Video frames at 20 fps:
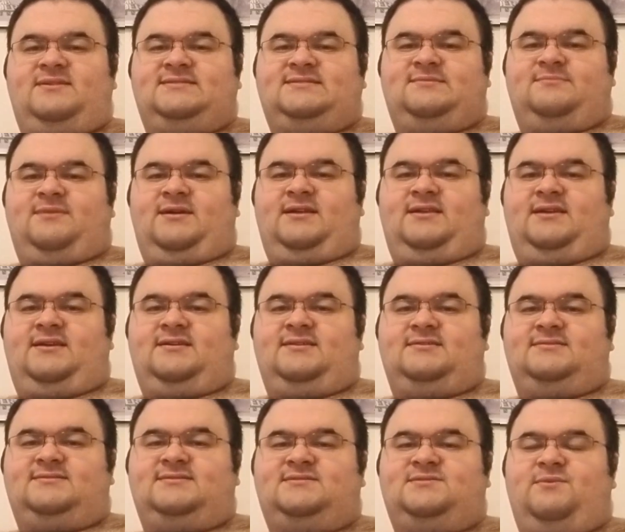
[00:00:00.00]
some
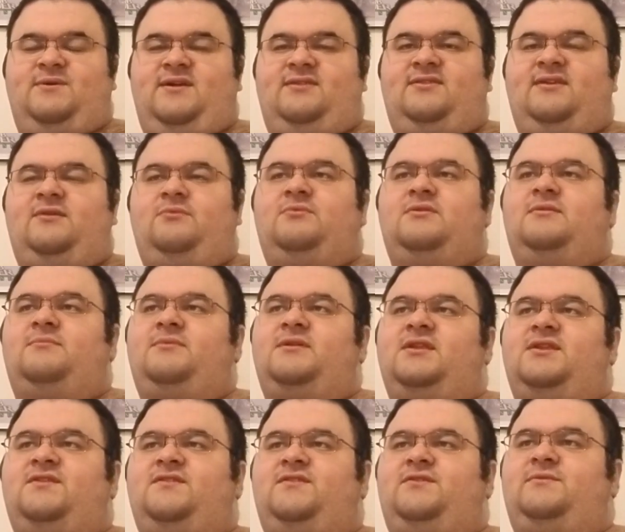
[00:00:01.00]
ideas. So I think what I'm going
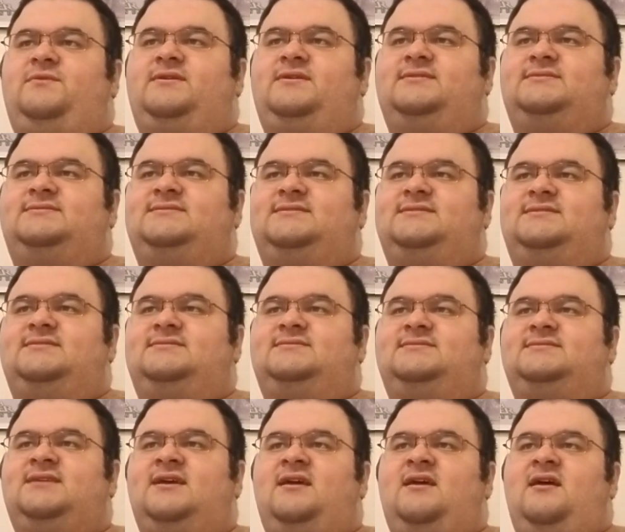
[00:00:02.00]
to do
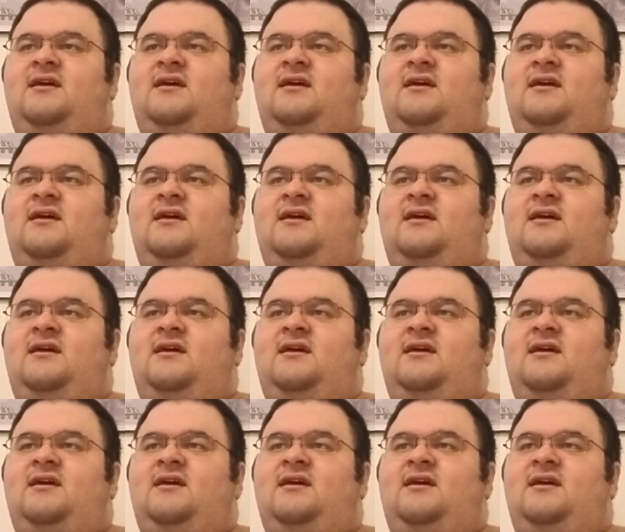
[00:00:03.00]
is